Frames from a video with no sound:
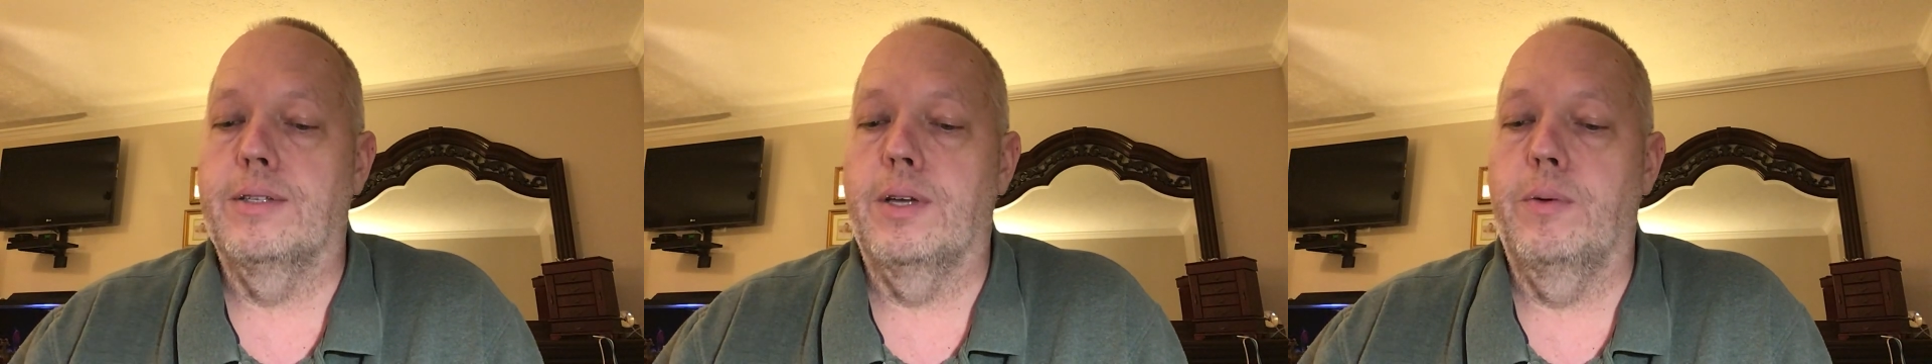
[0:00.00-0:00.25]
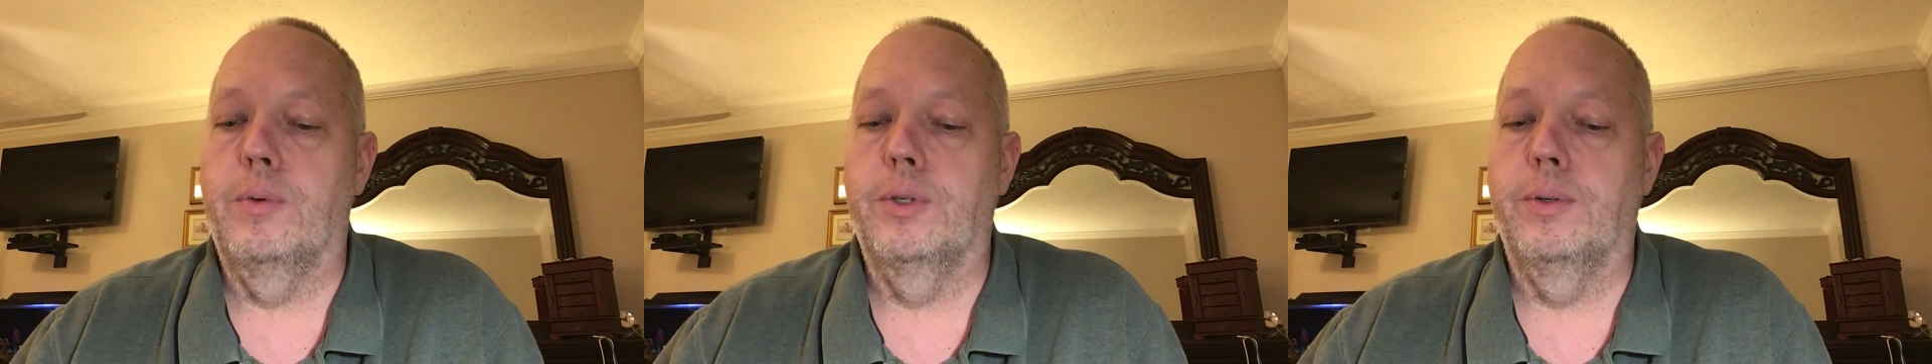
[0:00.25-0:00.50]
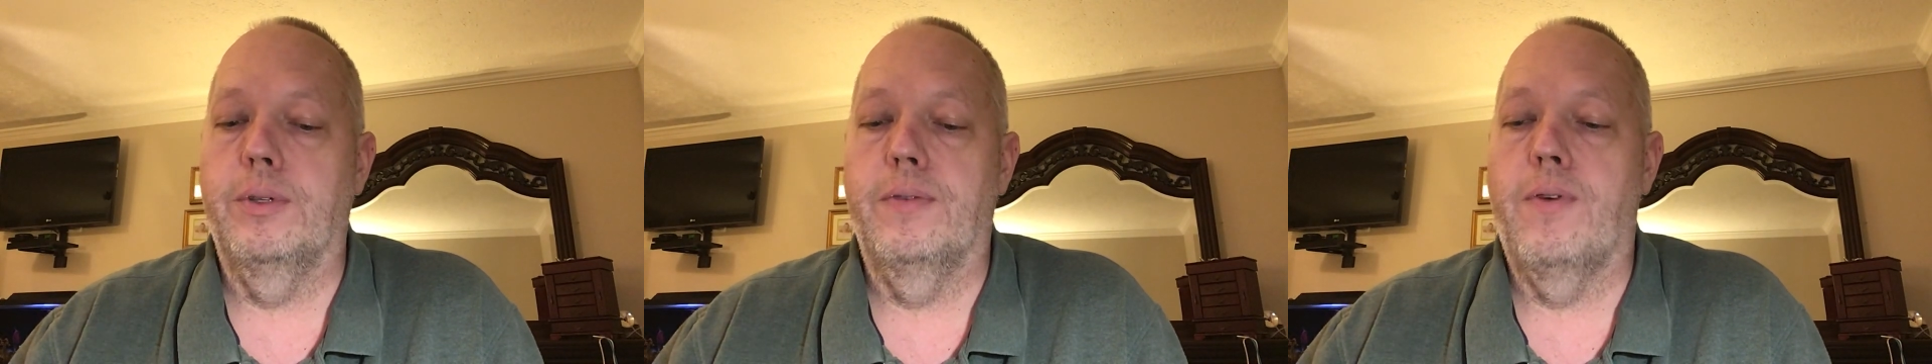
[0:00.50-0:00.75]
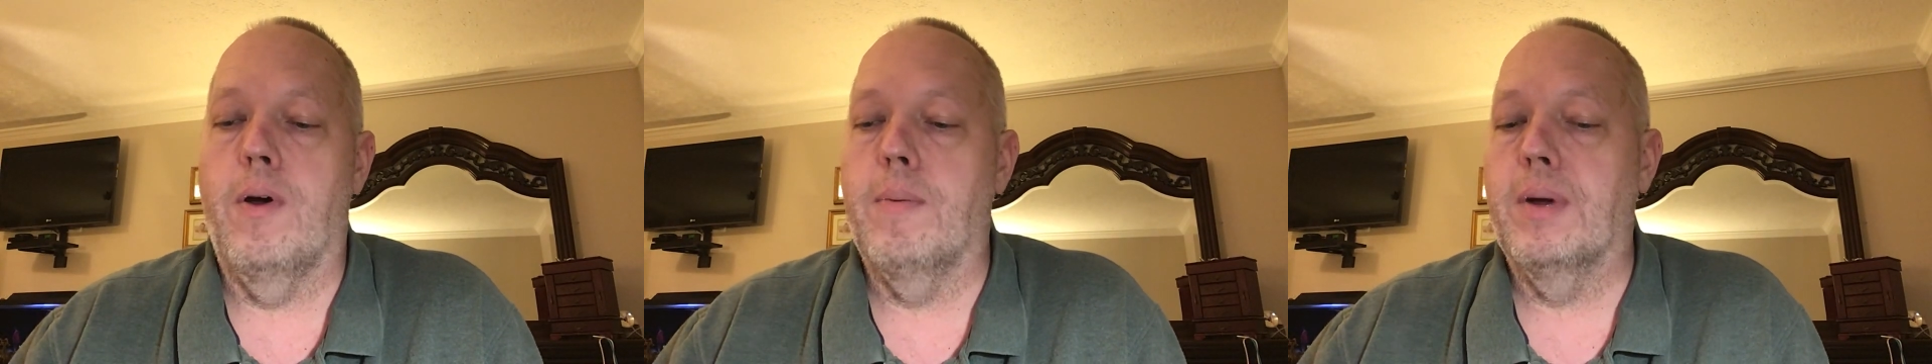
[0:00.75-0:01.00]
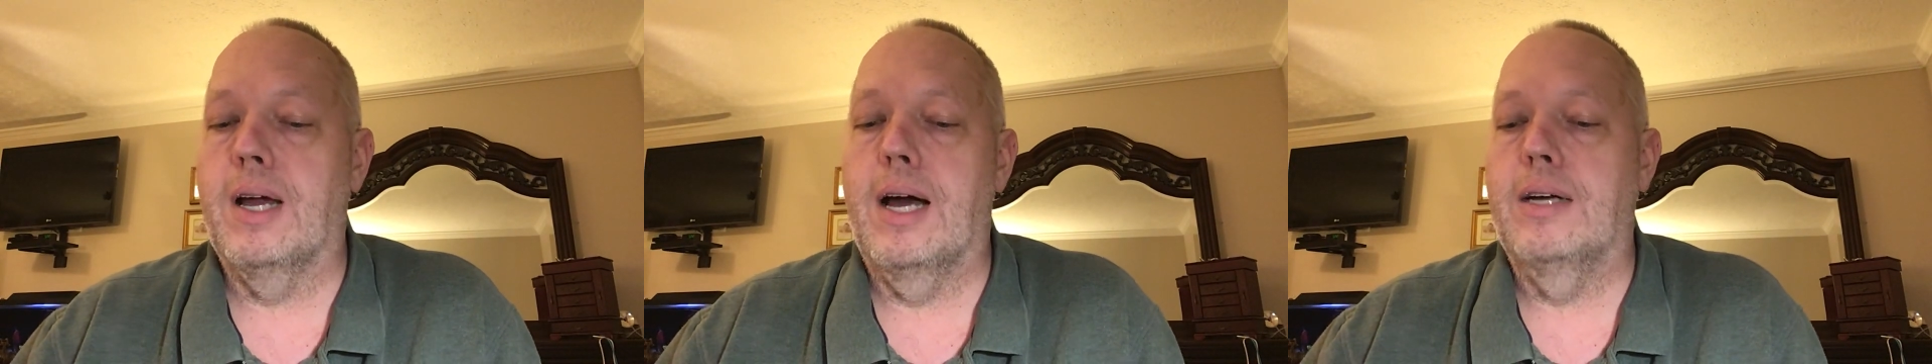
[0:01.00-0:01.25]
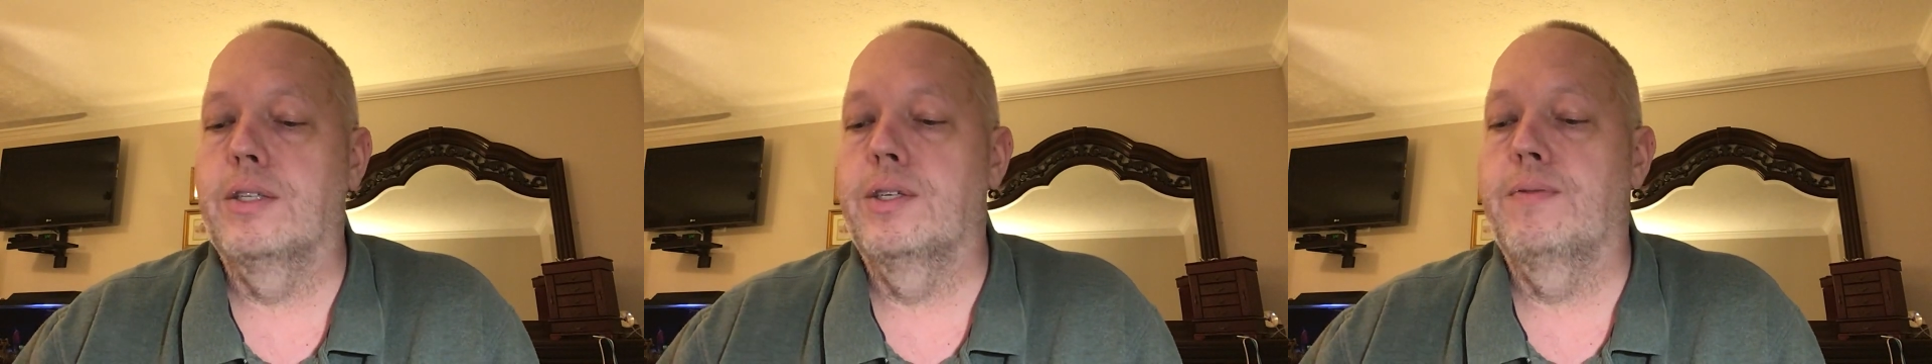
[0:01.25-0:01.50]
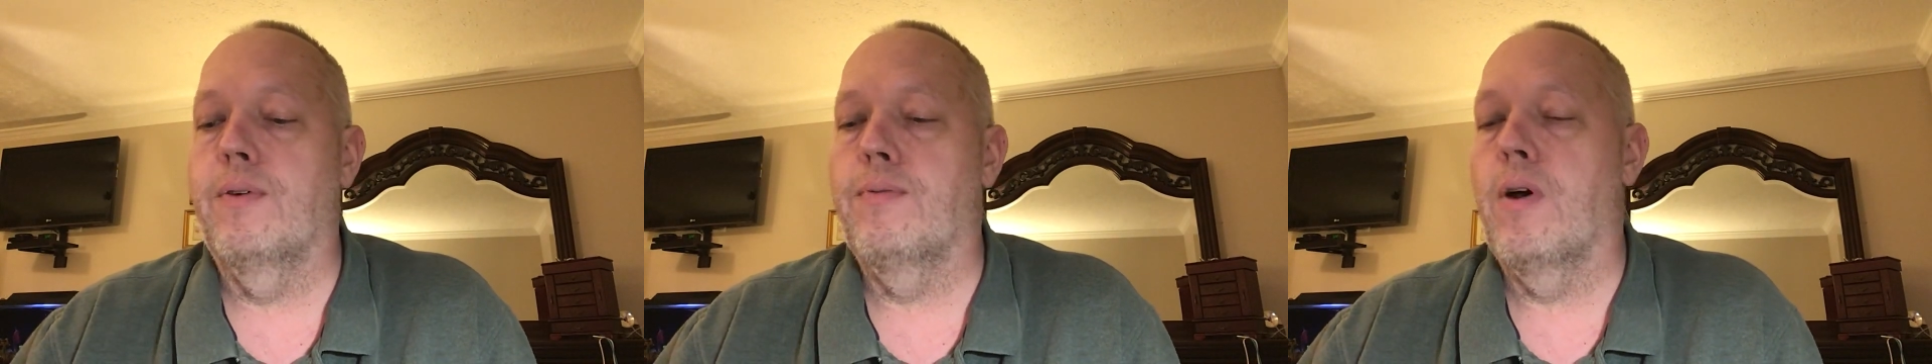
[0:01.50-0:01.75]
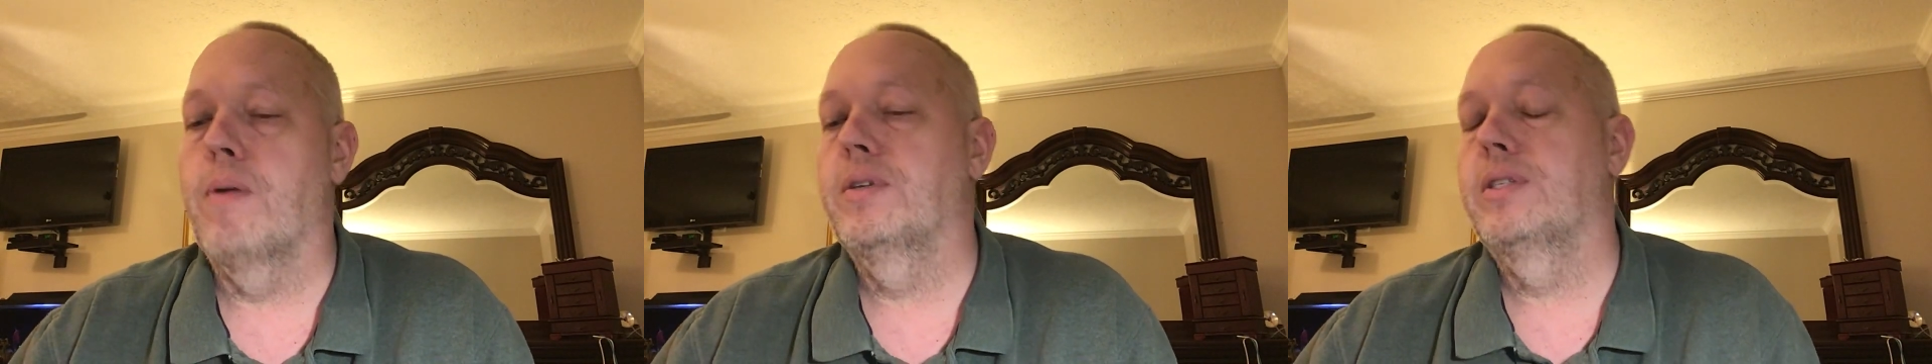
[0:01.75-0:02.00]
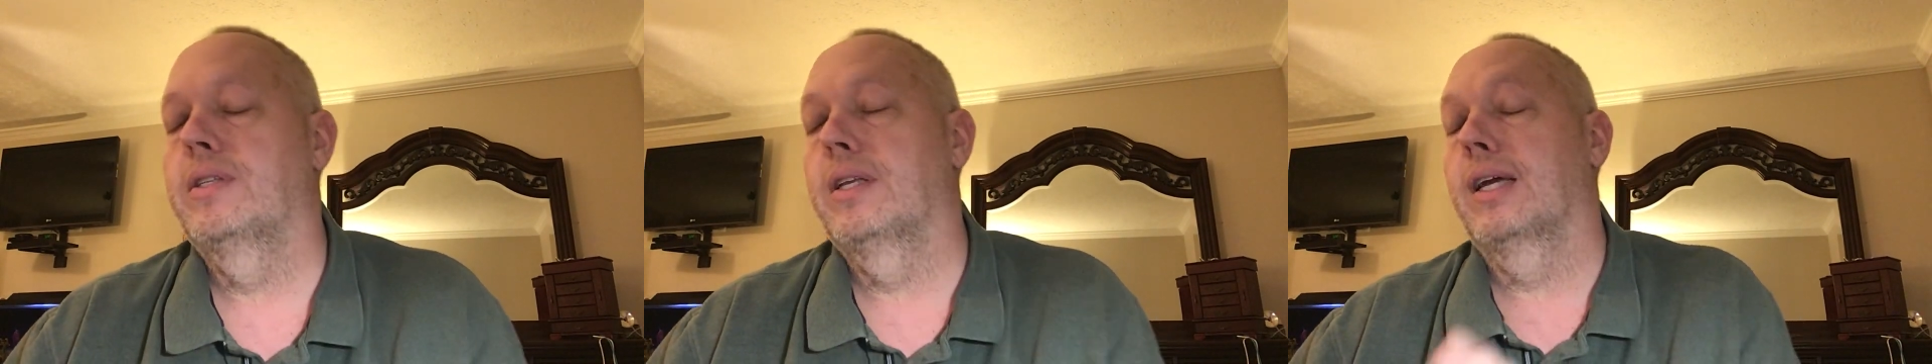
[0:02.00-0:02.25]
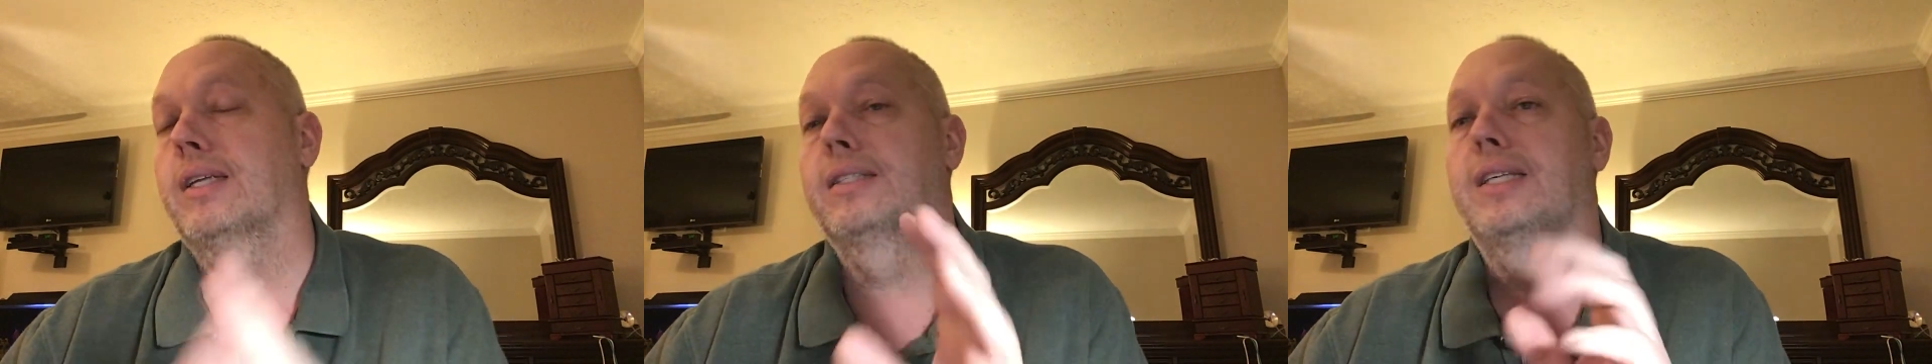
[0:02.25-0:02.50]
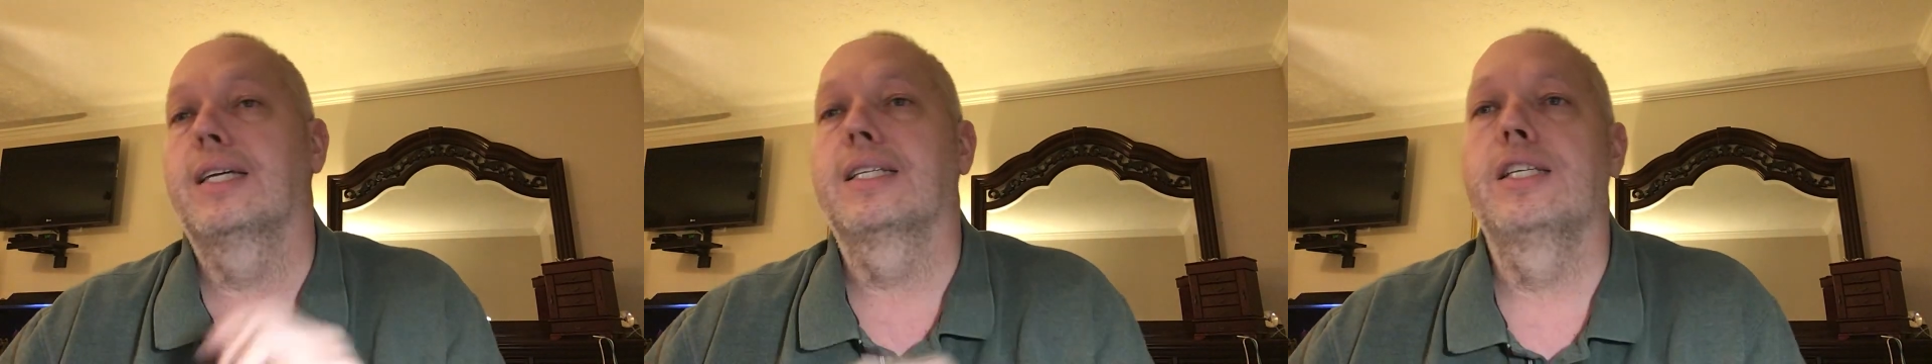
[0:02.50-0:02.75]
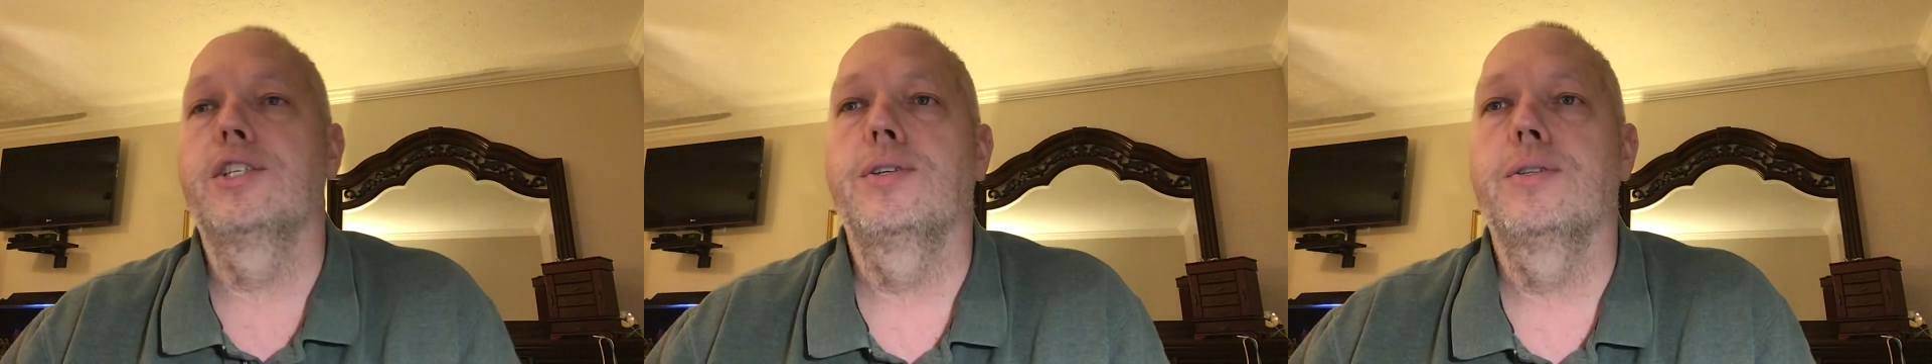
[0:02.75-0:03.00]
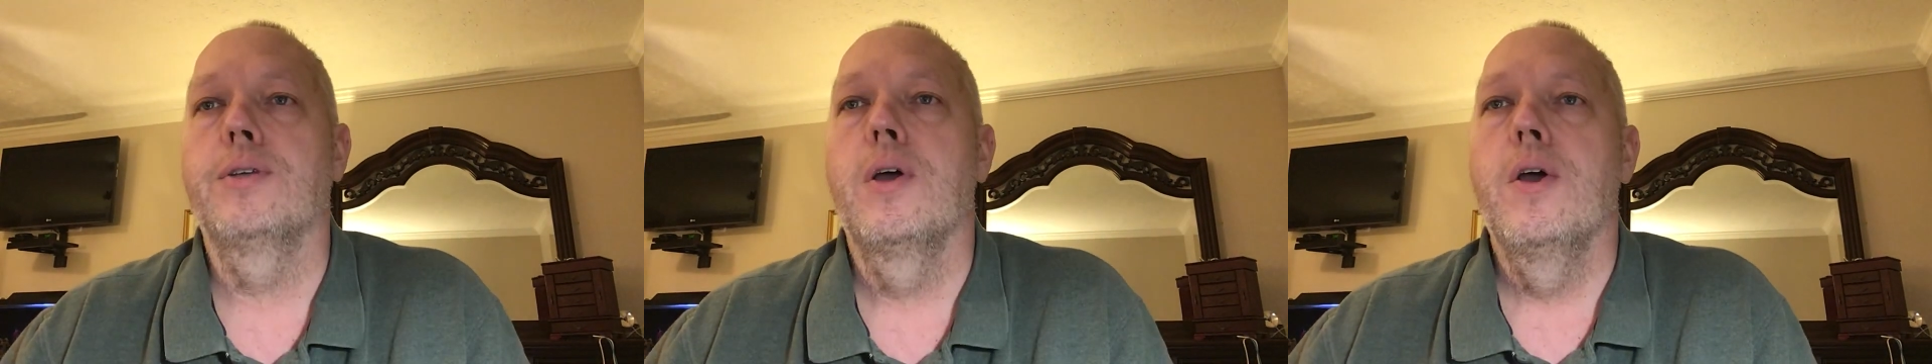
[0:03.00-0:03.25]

We're doing the pharmacology for pharmacy technicians.